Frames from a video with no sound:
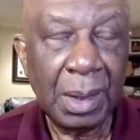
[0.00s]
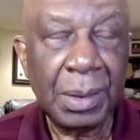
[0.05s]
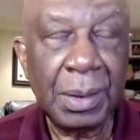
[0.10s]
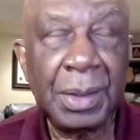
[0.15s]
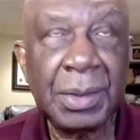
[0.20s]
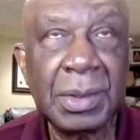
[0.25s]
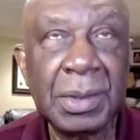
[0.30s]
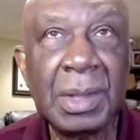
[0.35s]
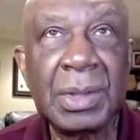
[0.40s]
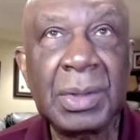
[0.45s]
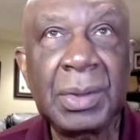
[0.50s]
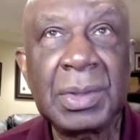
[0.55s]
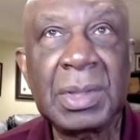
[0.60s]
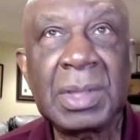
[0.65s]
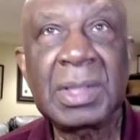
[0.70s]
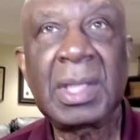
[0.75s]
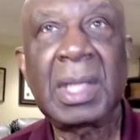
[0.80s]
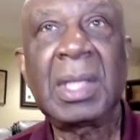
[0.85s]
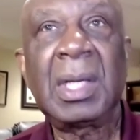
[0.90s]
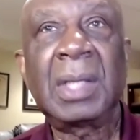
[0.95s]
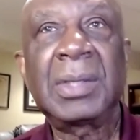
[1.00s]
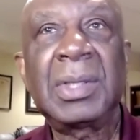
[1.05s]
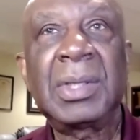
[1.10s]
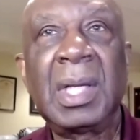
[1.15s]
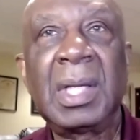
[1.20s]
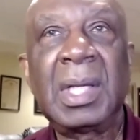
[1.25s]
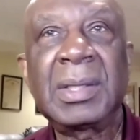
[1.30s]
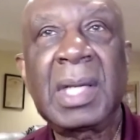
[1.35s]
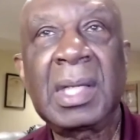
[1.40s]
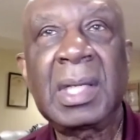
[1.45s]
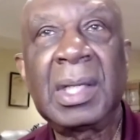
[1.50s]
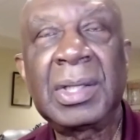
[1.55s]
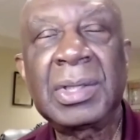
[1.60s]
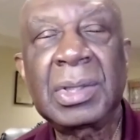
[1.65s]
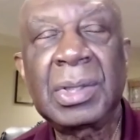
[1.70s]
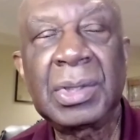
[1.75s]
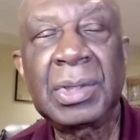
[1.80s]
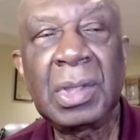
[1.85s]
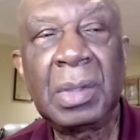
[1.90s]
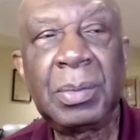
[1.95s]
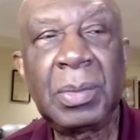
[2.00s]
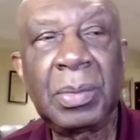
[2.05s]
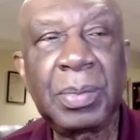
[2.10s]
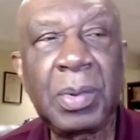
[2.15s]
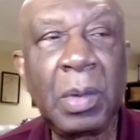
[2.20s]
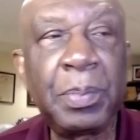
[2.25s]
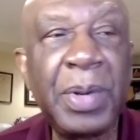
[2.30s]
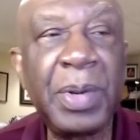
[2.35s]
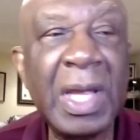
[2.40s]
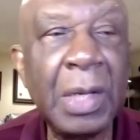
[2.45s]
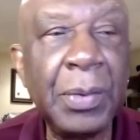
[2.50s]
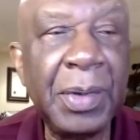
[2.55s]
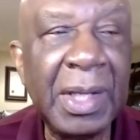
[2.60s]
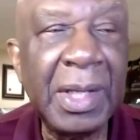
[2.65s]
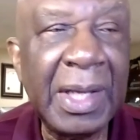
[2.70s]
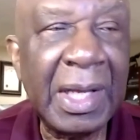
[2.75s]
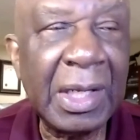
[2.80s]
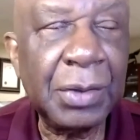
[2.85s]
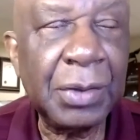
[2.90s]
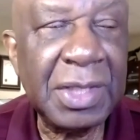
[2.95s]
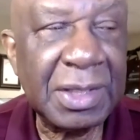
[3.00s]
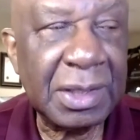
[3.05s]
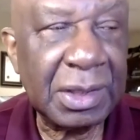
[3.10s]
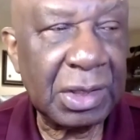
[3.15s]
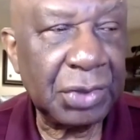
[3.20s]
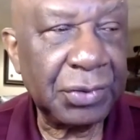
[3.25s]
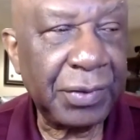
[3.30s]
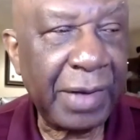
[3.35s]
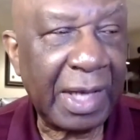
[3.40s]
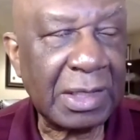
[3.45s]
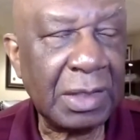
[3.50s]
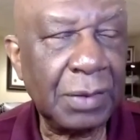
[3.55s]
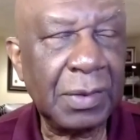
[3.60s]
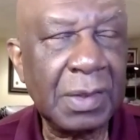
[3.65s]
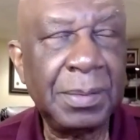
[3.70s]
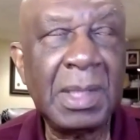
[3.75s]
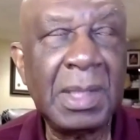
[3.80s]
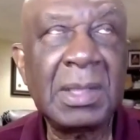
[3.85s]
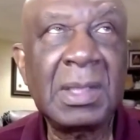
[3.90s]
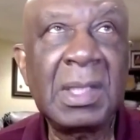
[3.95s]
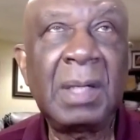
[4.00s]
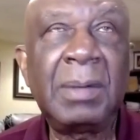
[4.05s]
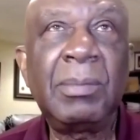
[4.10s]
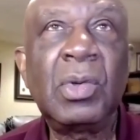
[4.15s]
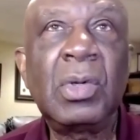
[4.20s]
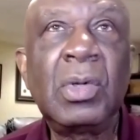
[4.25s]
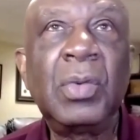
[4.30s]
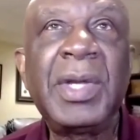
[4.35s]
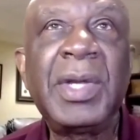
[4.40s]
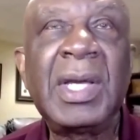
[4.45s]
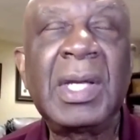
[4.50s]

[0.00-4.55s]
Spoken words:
There's a social psychological term, propinquity increases attraction, which means that the more we